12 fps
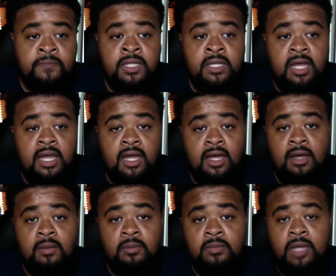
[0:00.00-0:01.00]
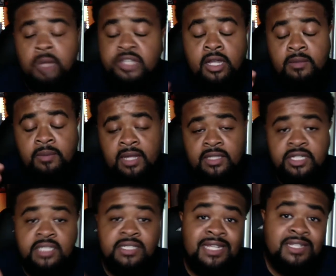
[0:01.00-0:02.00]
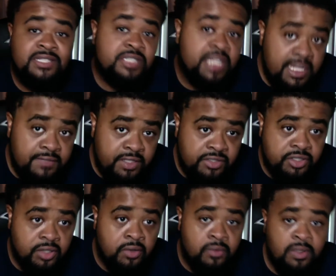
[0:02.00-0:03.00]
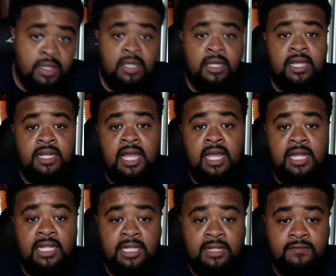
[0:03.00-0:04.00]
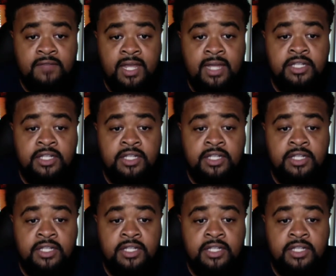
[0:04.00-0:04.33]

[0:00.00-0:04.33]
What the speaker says: I'm sorry, I apologize. In this TV show, and I love that.